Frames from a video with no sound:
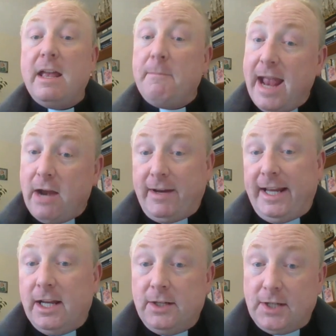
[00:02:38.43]
Mary
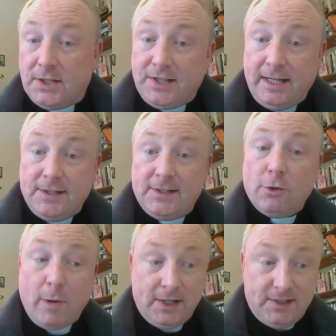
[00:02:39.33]
does things
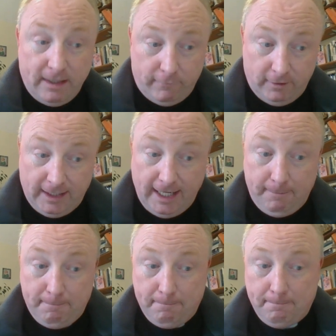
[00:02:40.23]
quite differently.
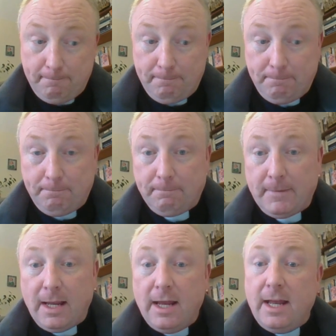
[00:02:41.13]

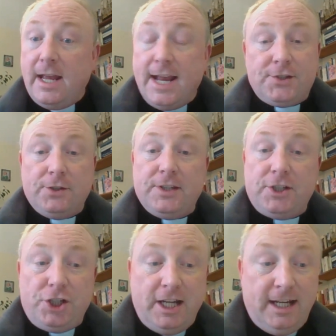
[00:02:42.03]
It's not that
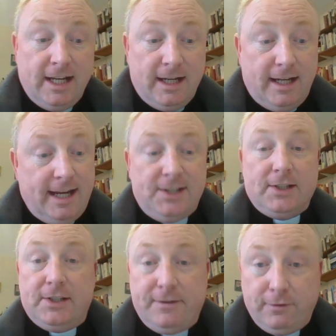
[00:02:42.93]
she
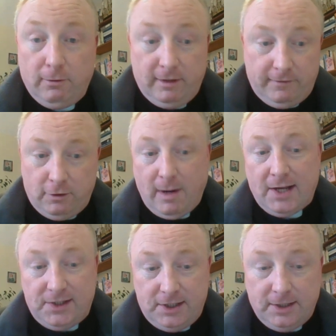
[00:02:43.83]
isn't full of
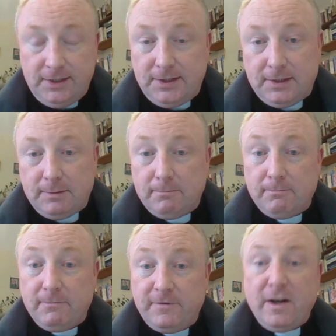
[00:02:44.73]
questions,
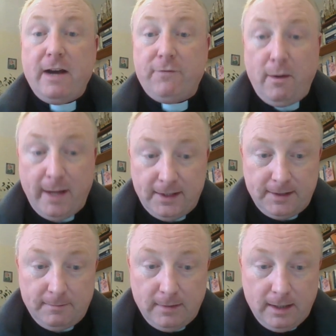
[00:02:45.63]
far from it.
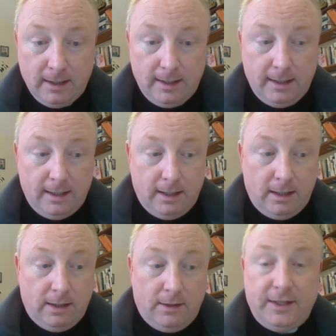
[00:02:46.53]

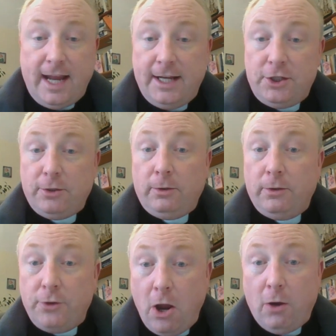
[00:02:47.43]
The angel
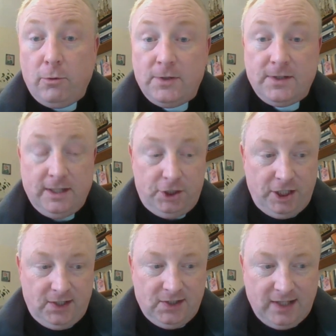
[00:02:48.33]
knows that
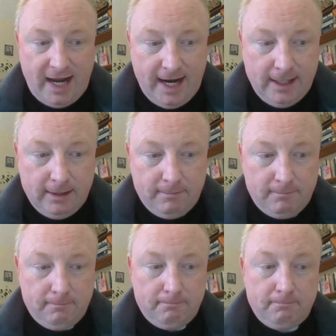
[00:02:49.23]
she's scared,
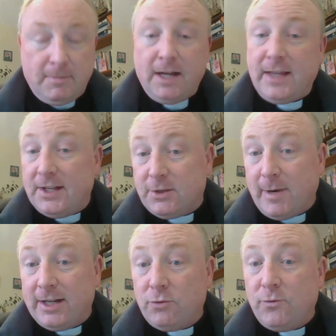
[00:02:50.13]
and that's
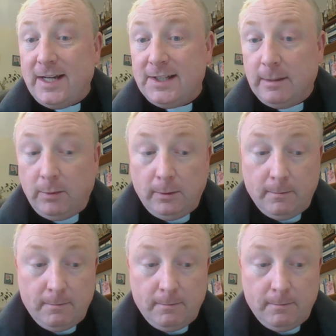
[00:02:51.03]
quite reasonable.